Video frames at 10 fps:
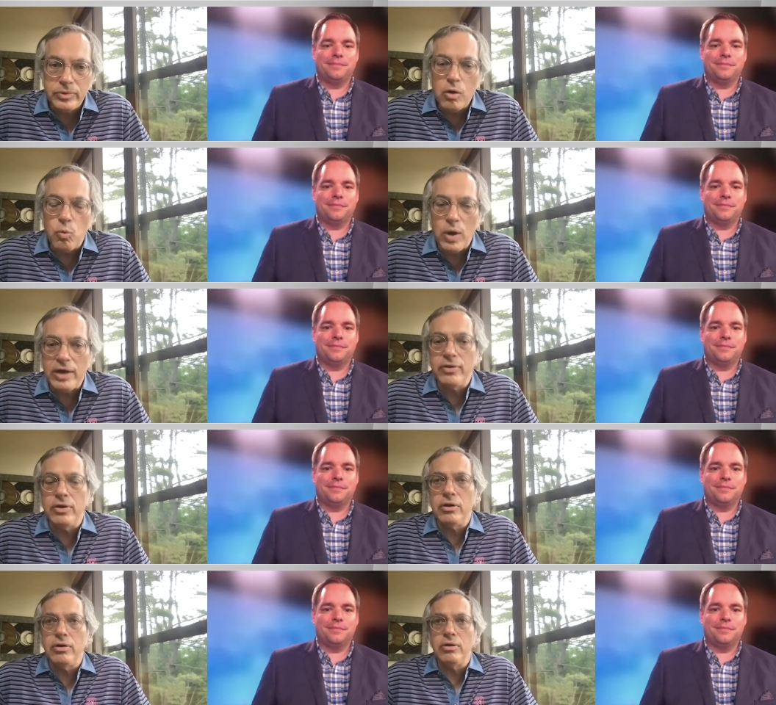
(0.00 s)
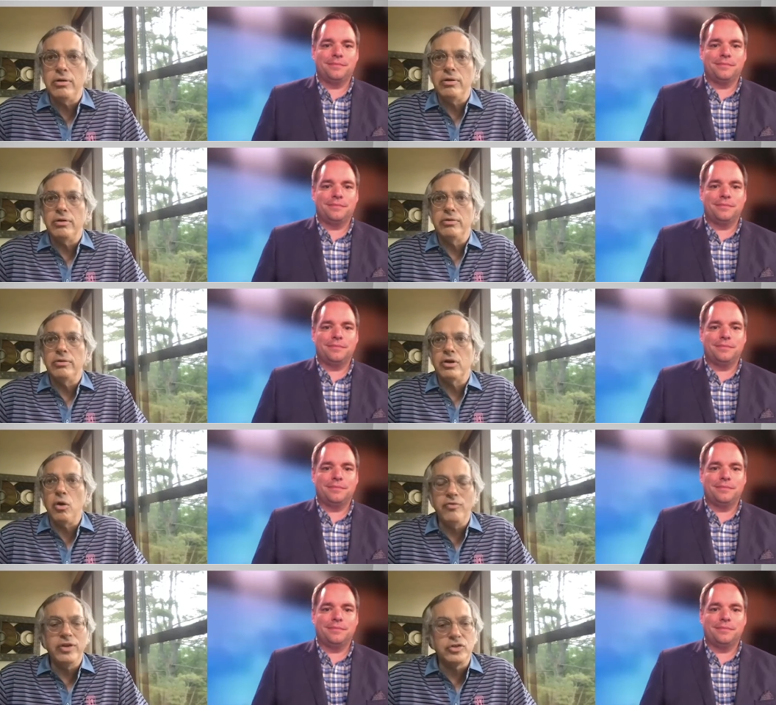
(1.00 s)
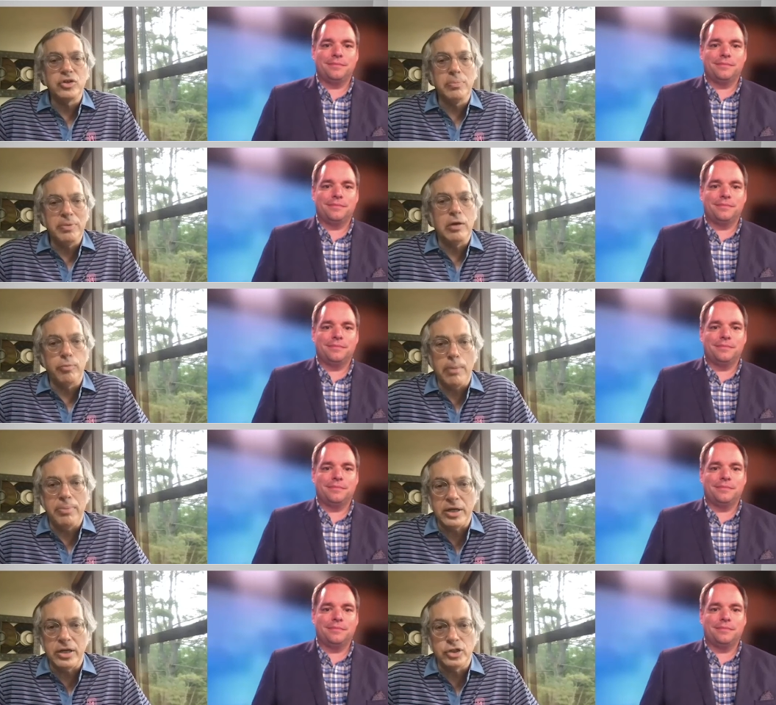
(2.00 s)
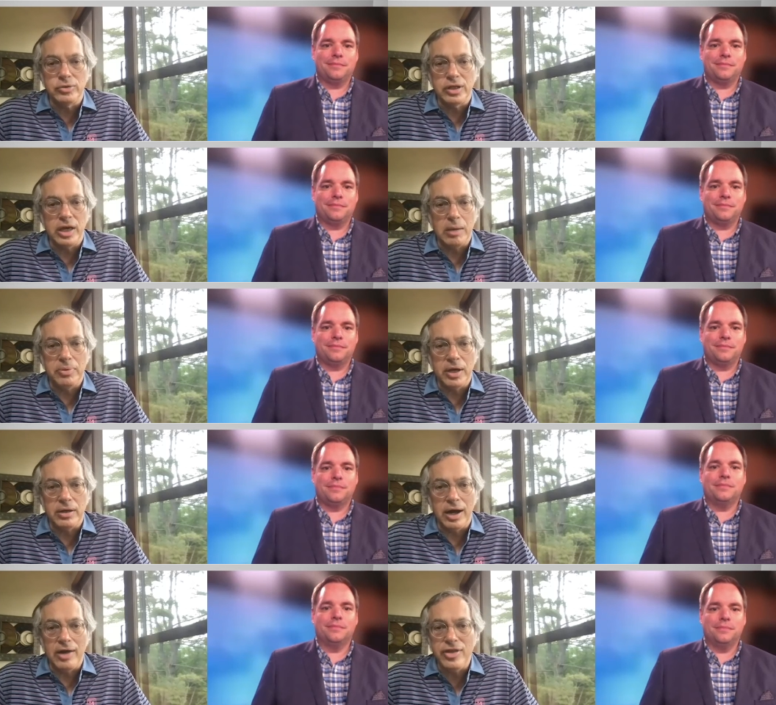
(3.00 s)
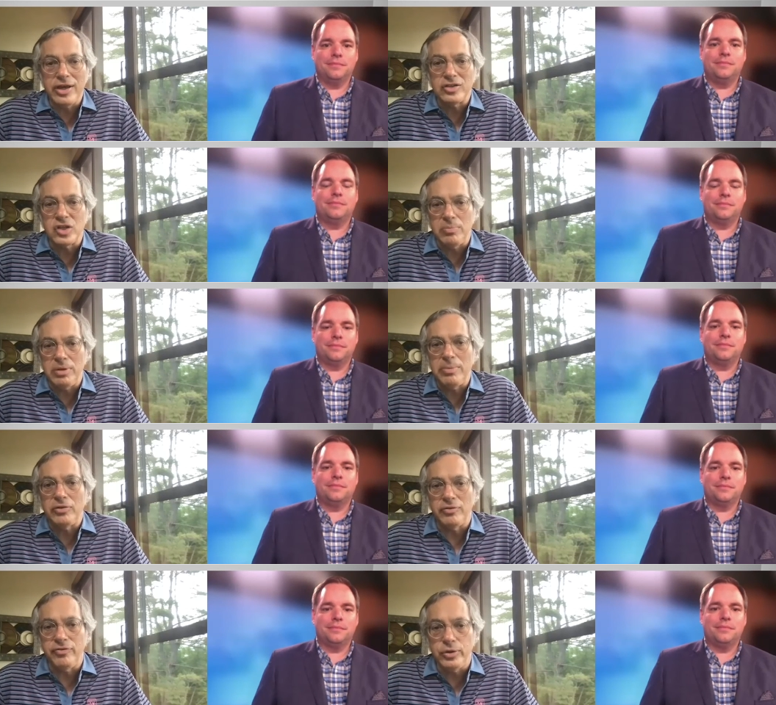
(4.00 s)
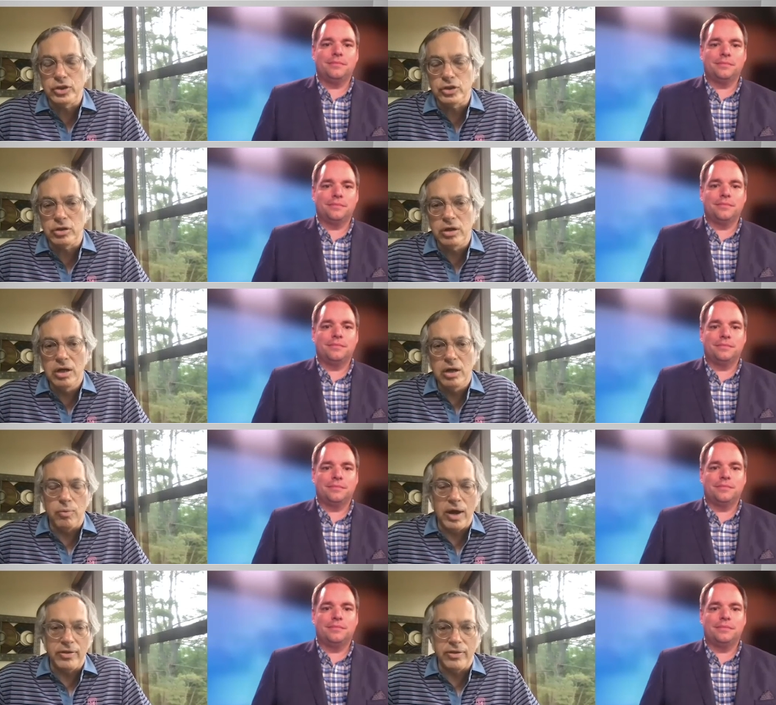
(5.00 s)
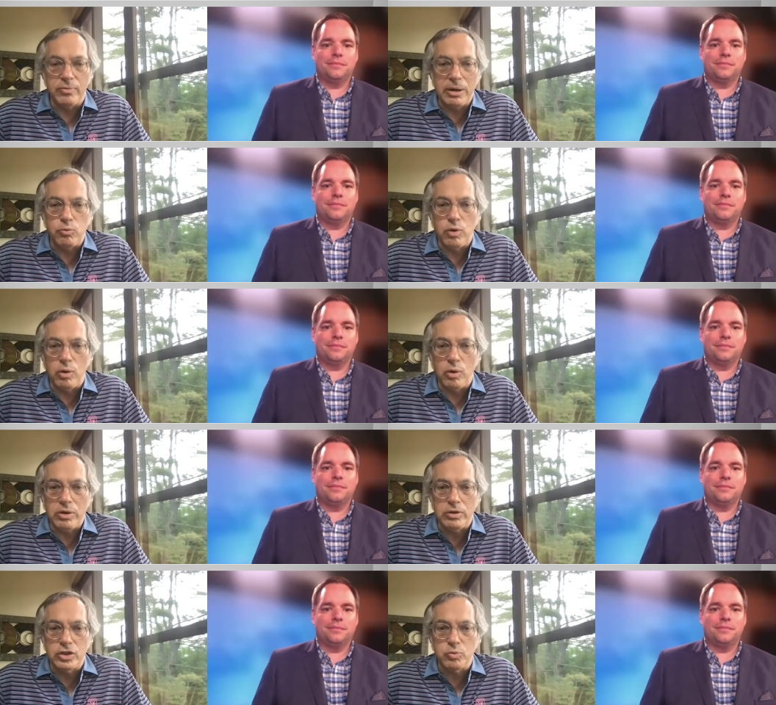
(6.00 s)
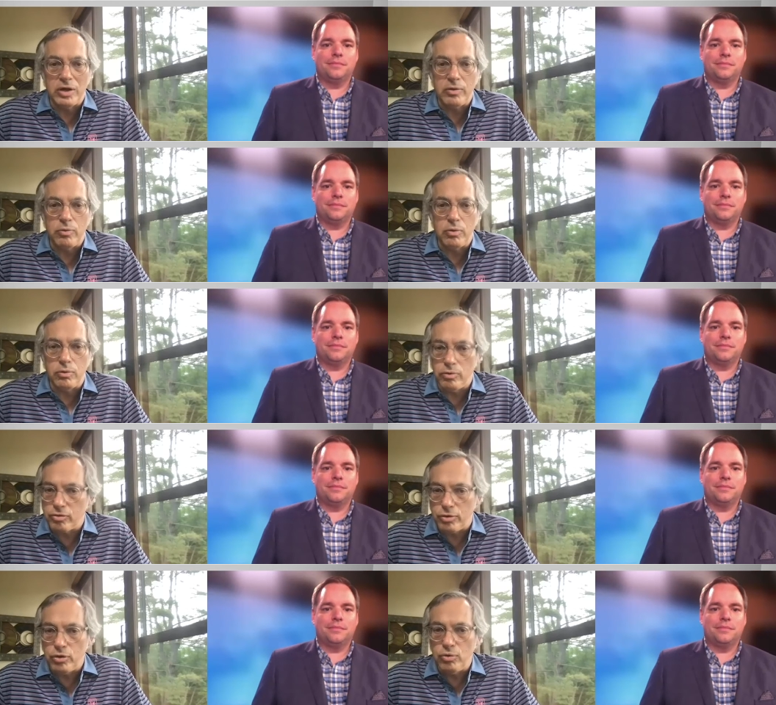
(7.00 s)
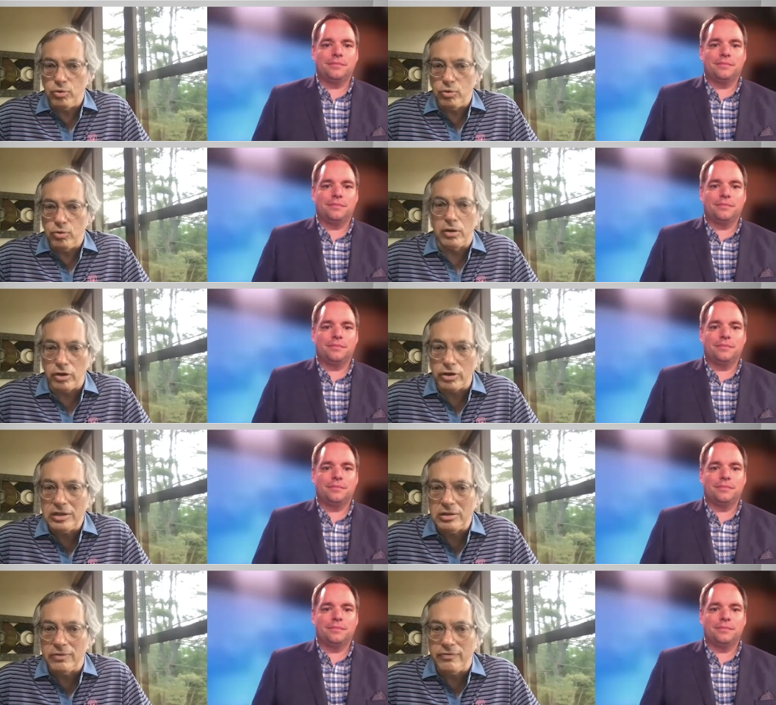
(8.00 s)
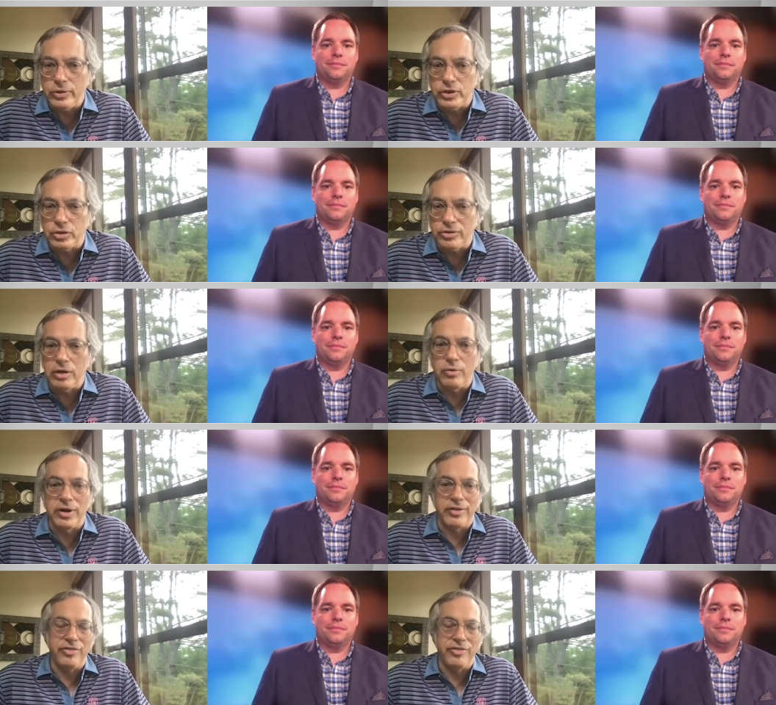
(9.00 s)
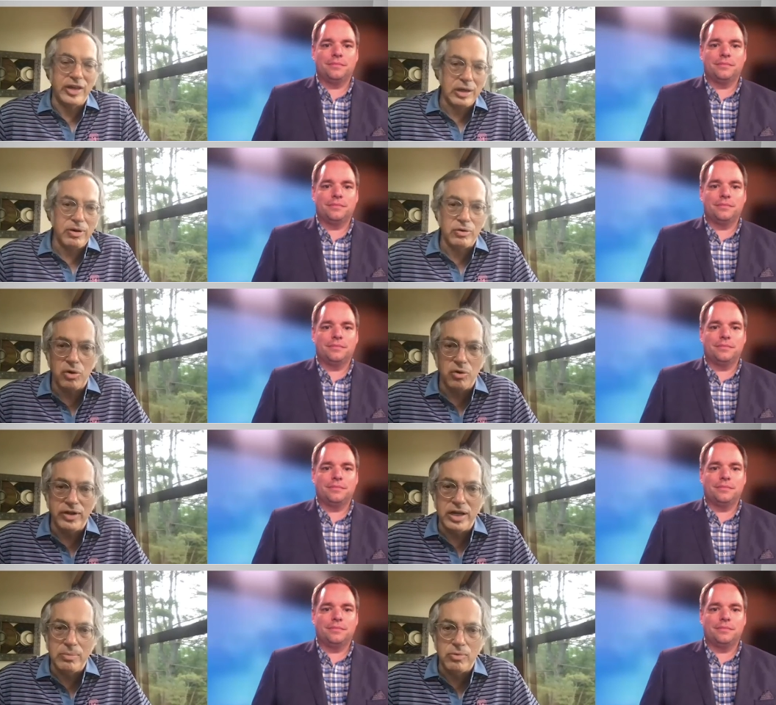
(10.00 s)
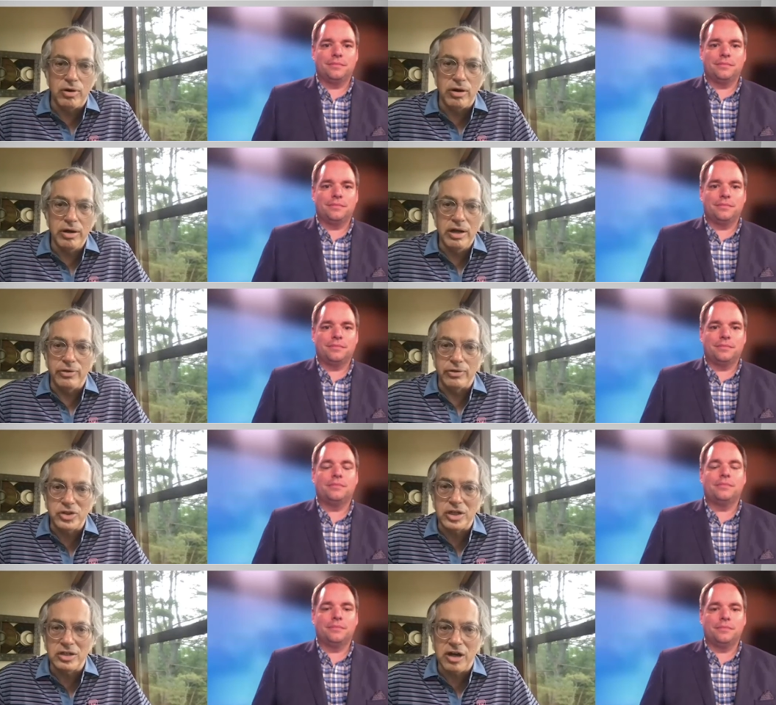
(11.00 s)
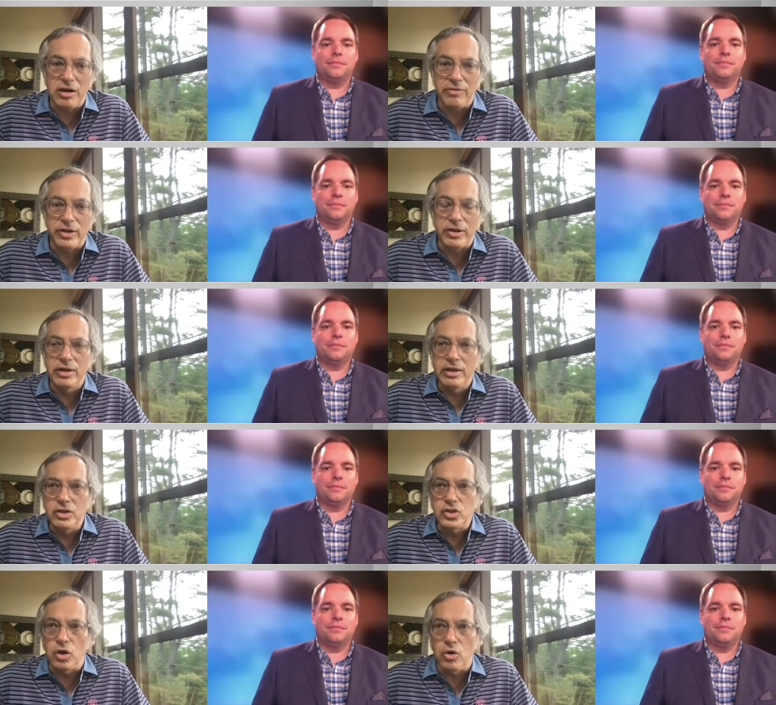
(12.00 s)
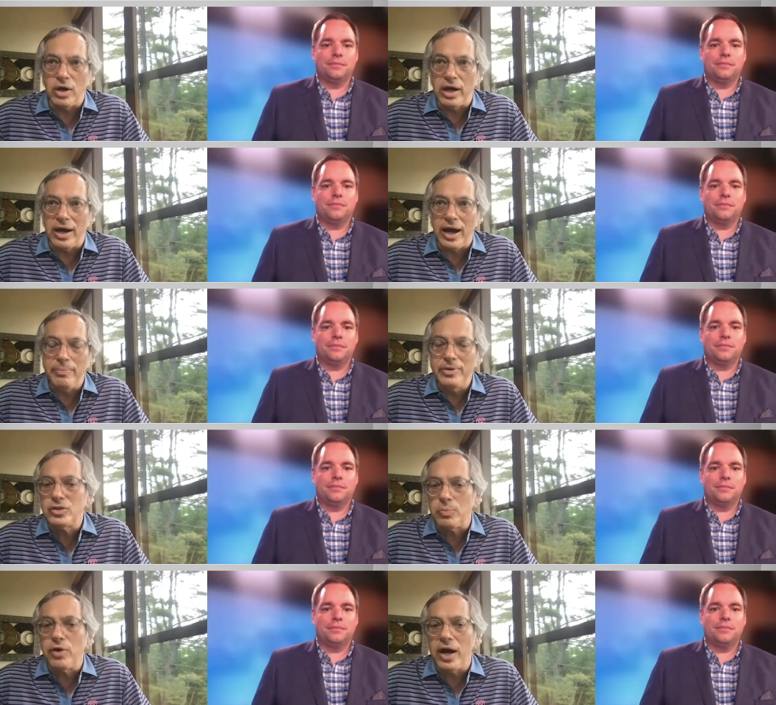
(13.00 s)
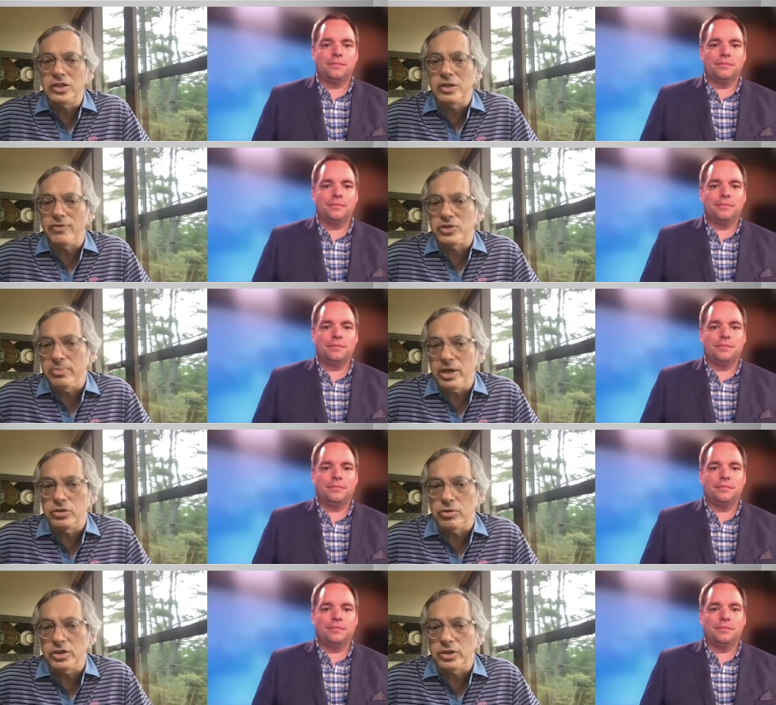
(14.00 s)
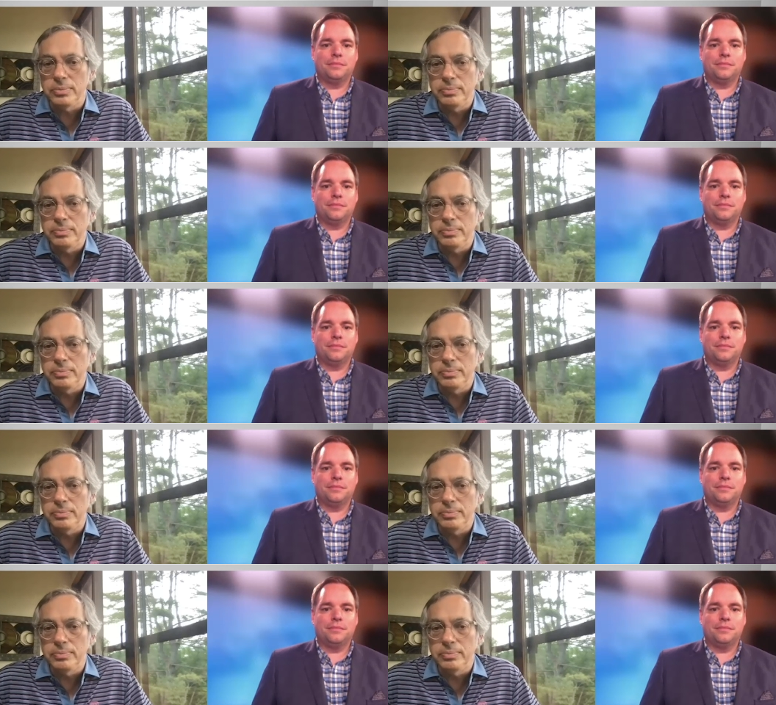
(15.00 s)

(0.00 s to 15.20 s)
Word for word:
Speaker 1: whether COVID is going to be a, a big issue in the campaign. I think it's going to be about the future rather than about what we just went through. I think people are looking to the future. They don't want to think about COVID anymore. They're sick and tired of it. So uh, I'd be surprised if it's a major issue.